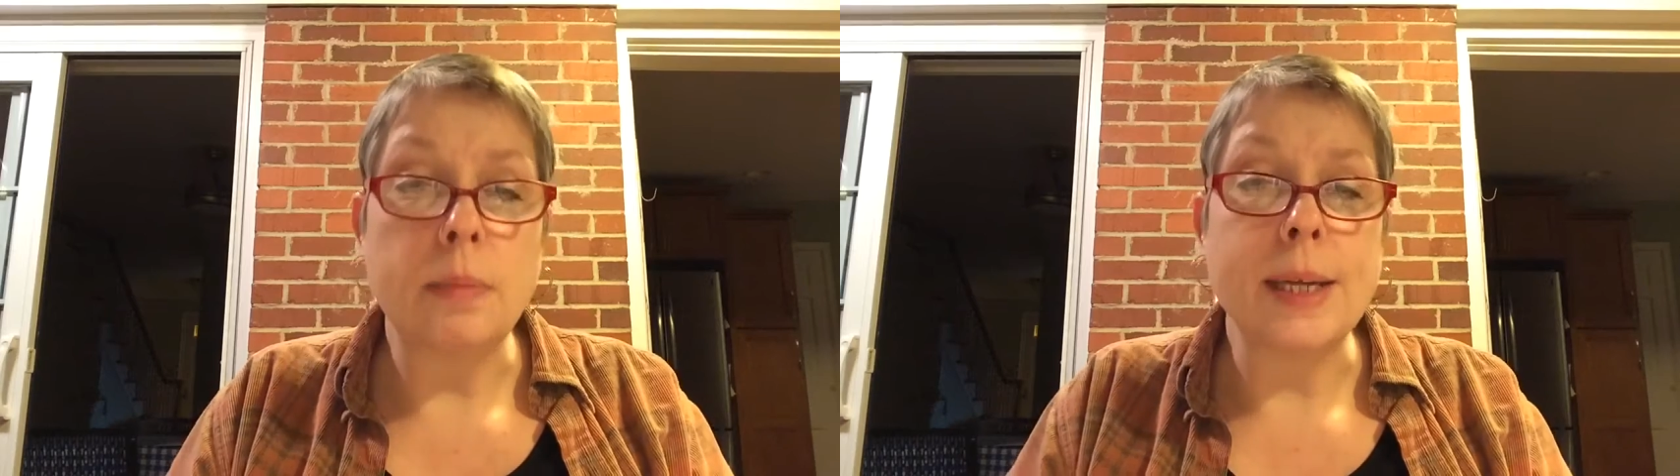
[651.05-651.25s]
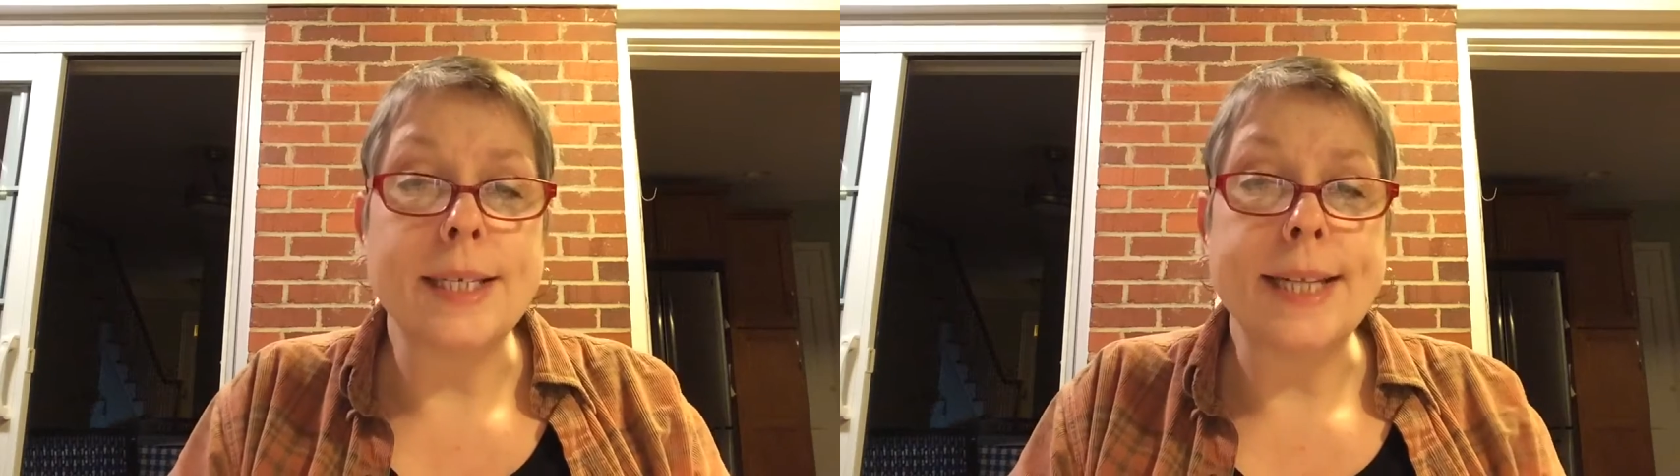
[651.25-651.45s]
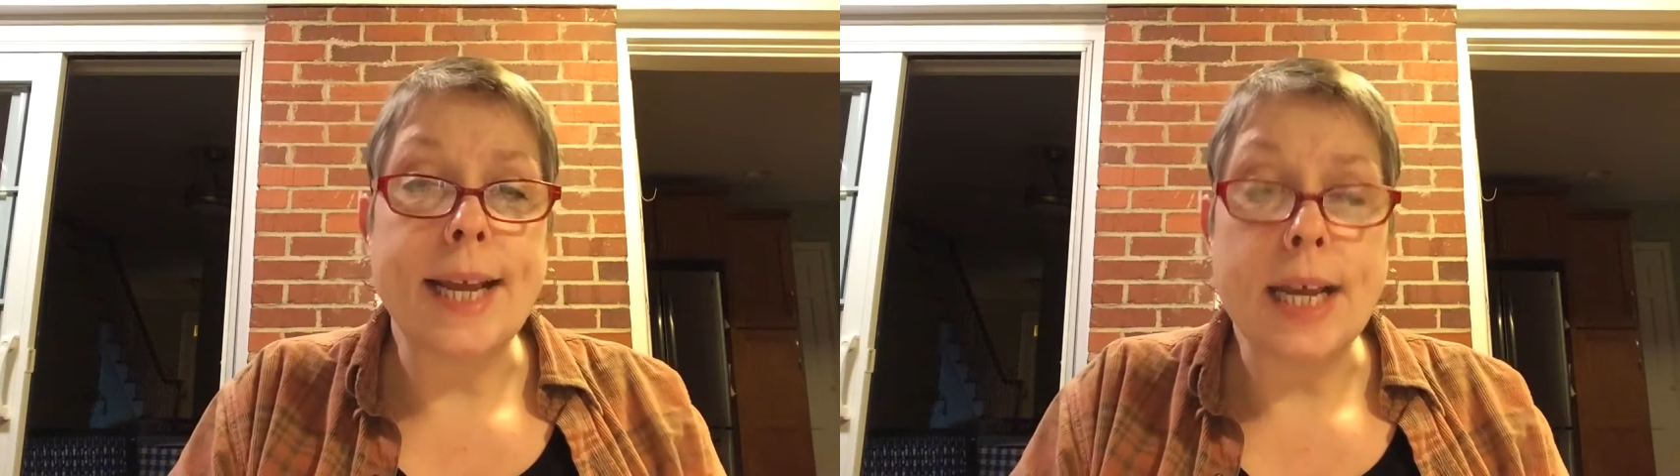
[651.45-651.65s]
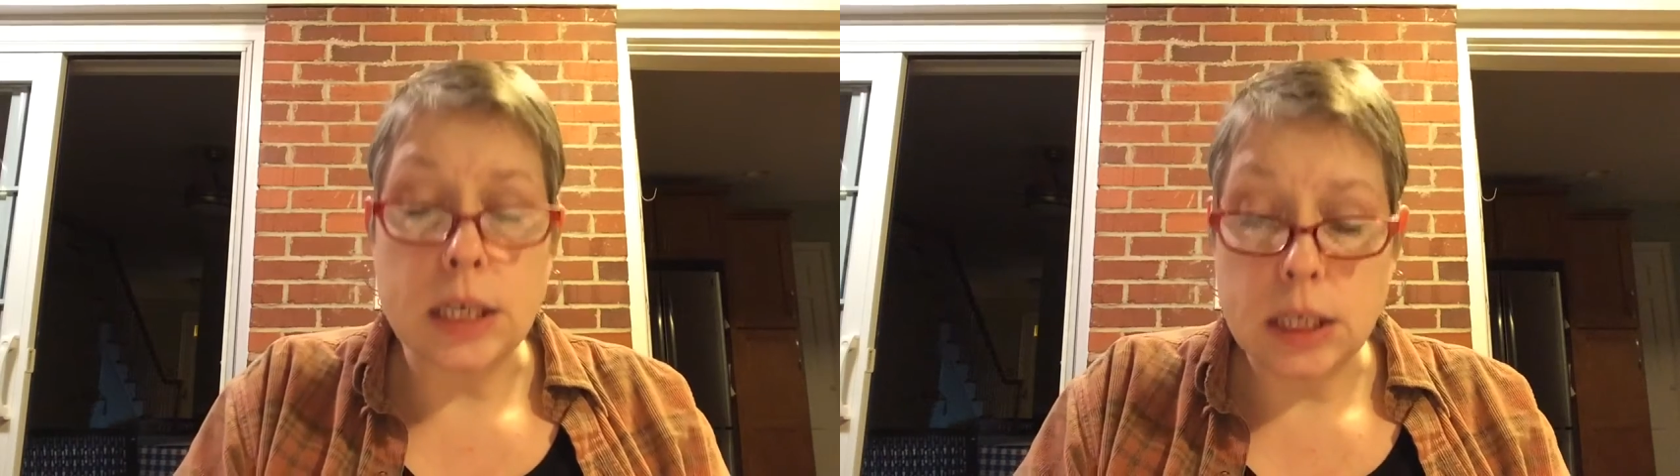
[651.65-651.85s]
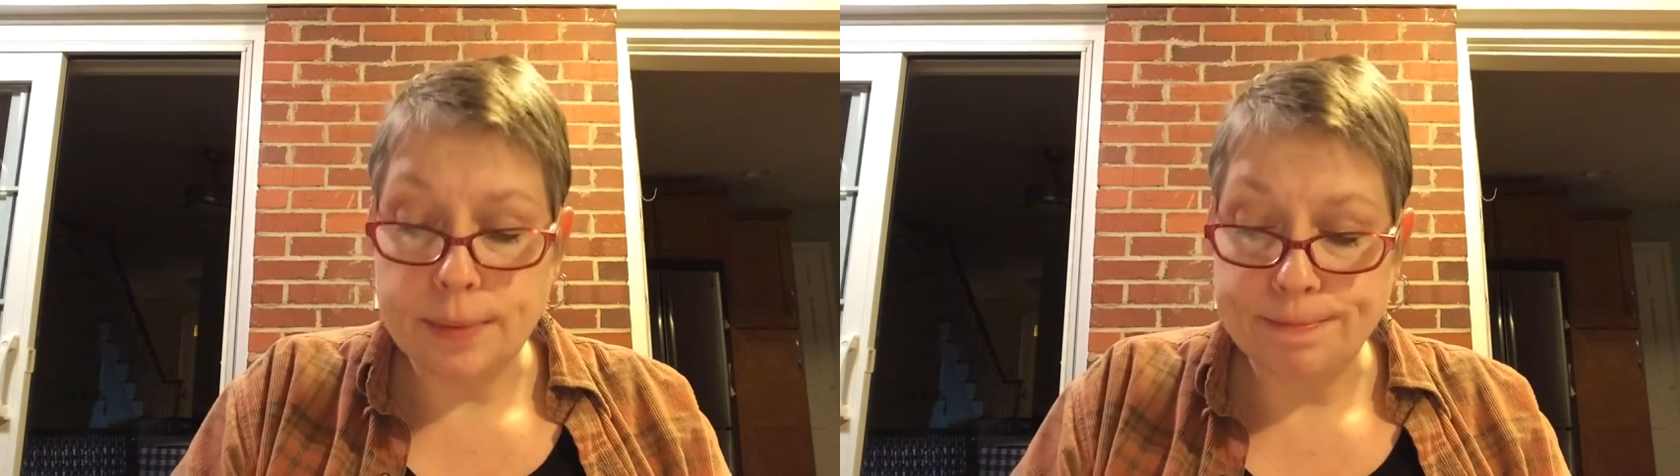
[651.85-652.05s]
my
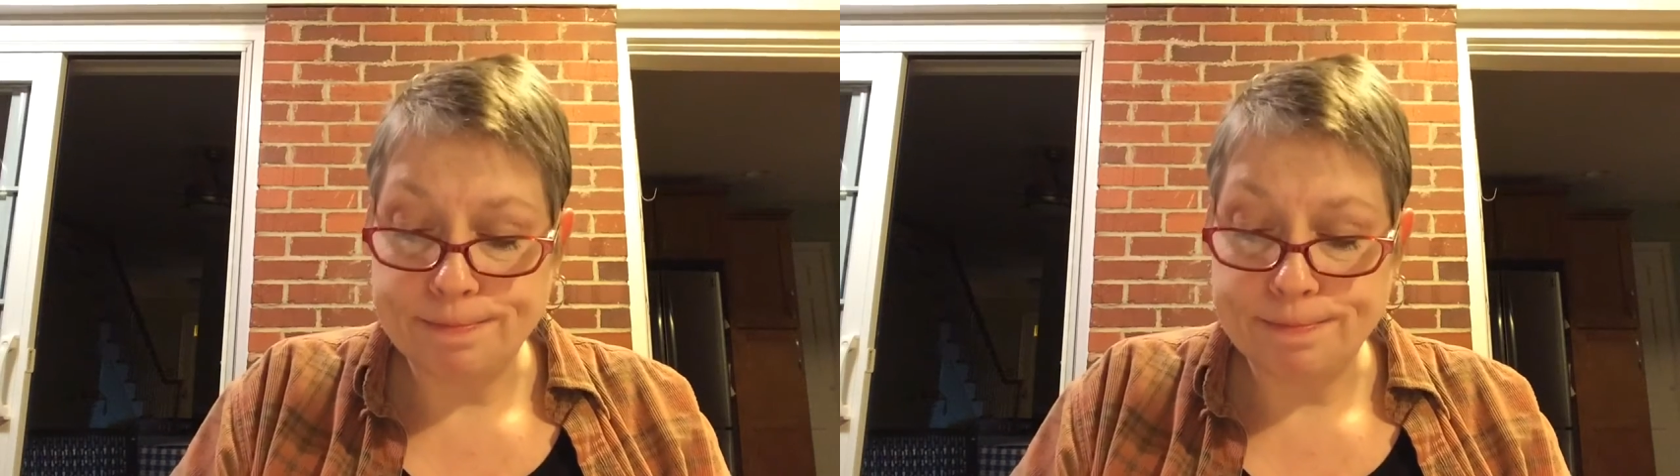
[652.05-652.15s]
stand.